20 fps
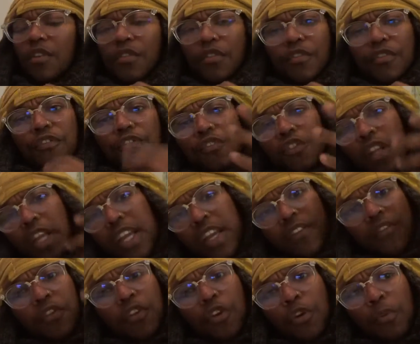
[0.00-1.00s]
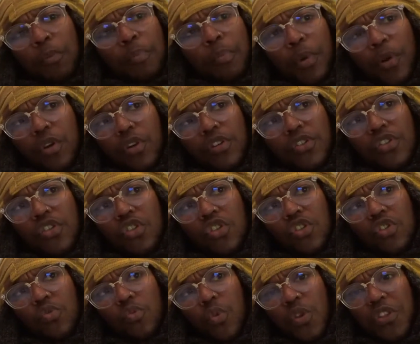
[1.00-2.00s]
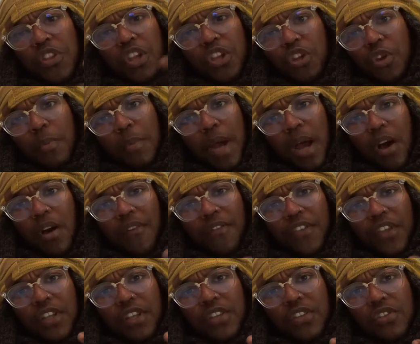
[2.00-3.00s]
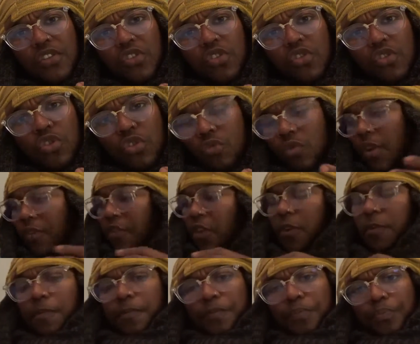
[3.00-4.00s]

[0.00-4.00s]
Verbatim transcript: flavor burst within your mouth is terrific.